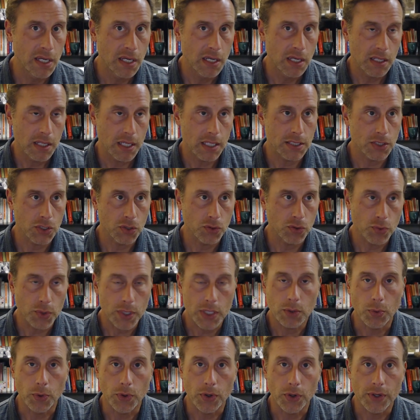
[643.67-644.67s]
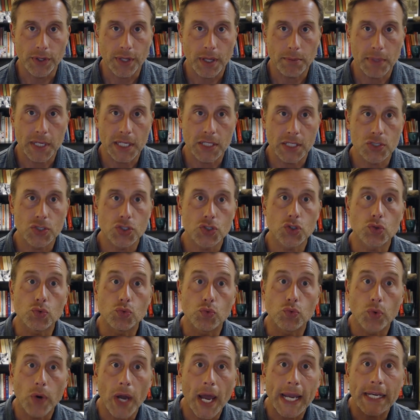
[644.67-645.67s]
That's a Greek word that means to
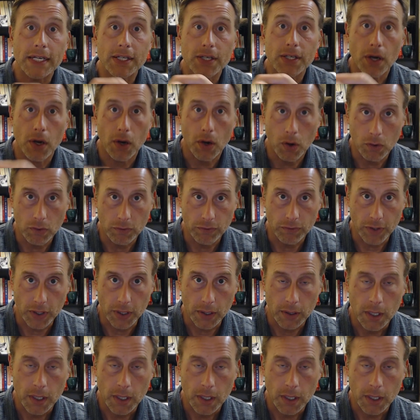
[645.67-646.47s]
write over.